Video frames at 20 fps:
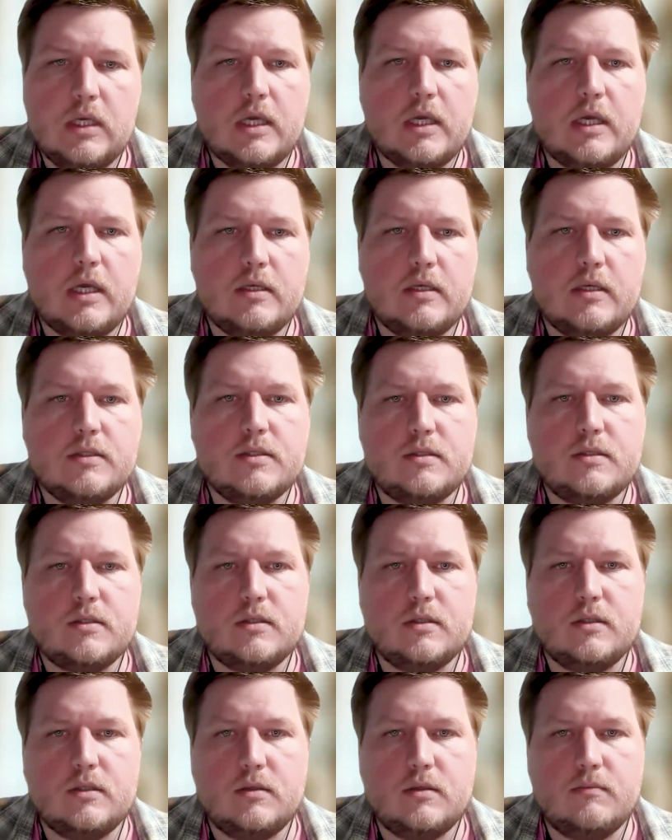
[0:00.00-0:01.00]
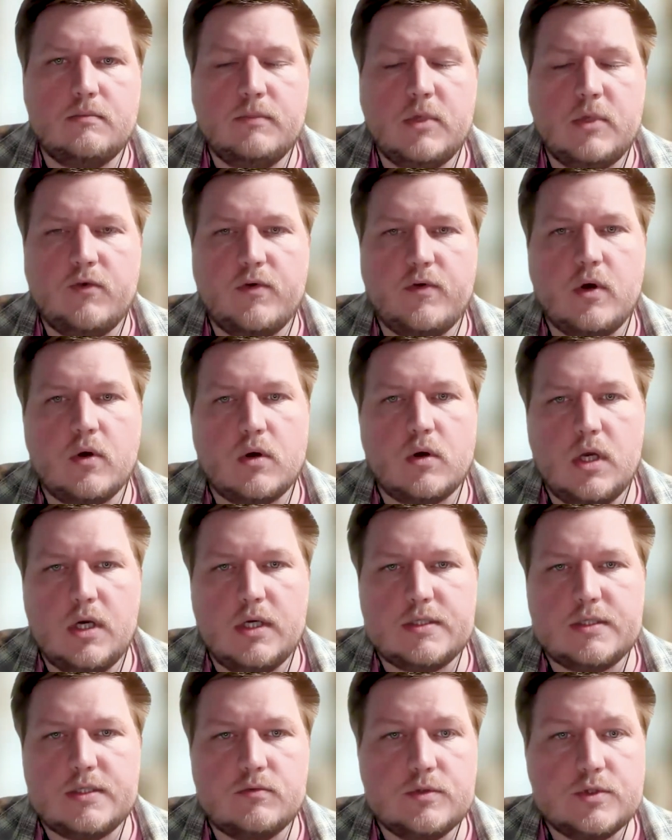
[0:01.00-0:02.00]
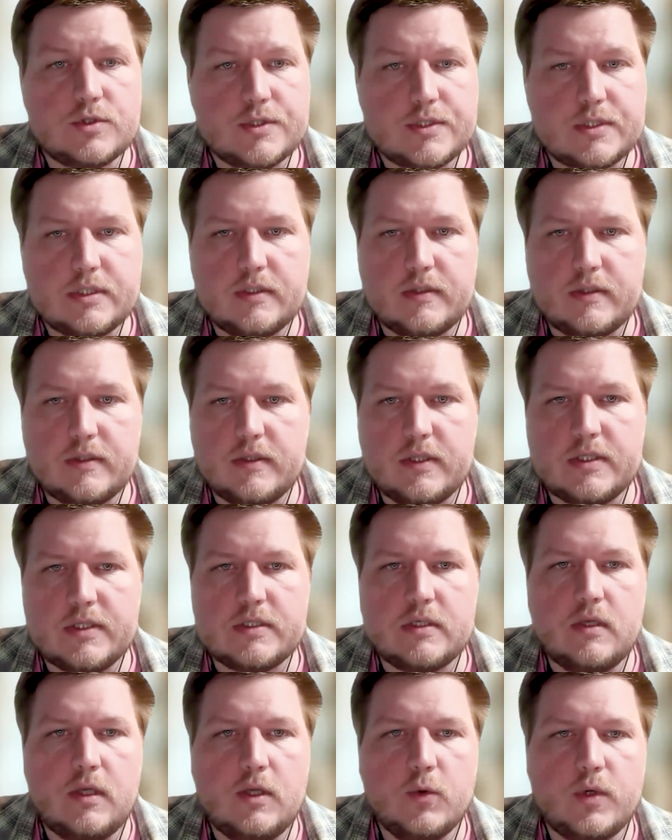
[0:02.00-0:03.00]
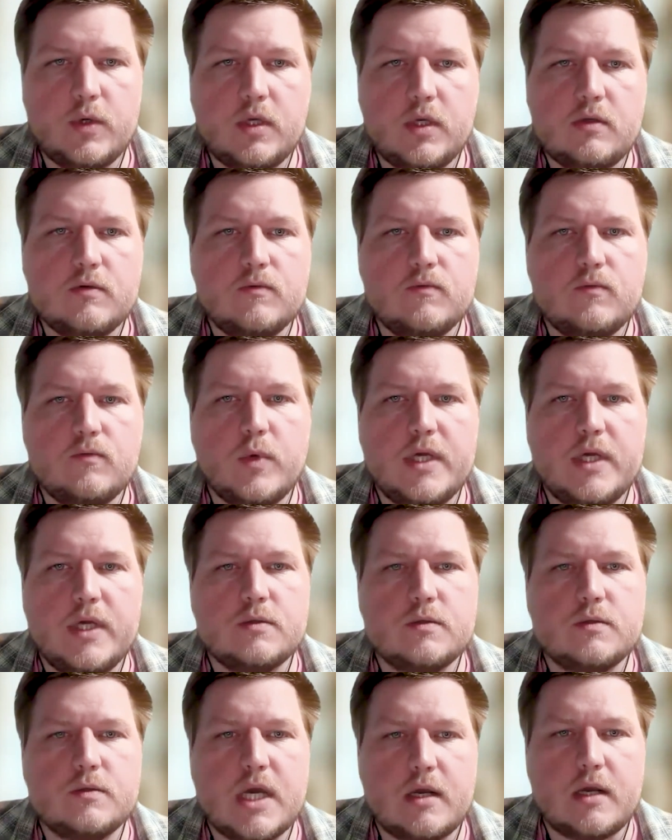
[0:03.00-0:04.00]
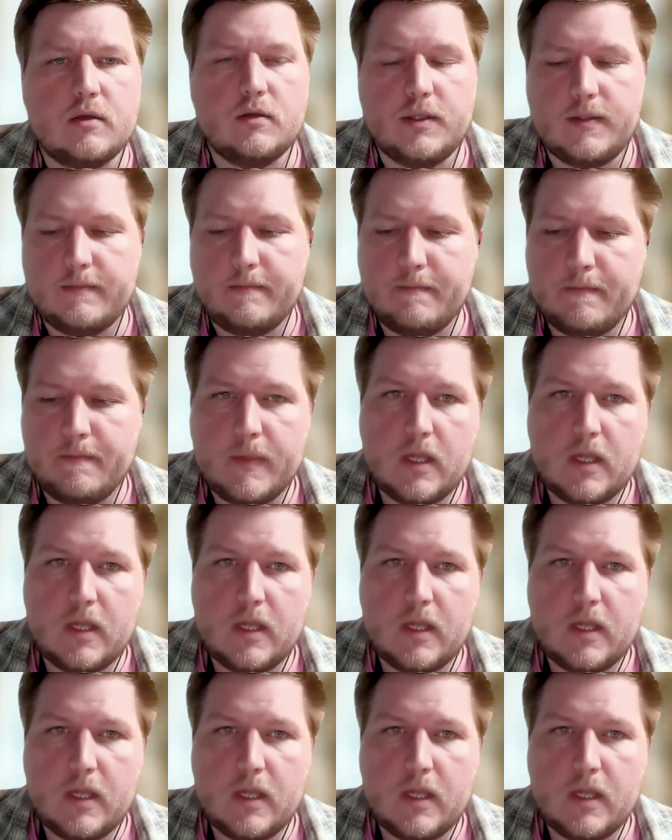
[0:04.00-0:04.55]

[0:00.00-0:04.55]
And many of our clients are interested in this and looking for ways to tackle it.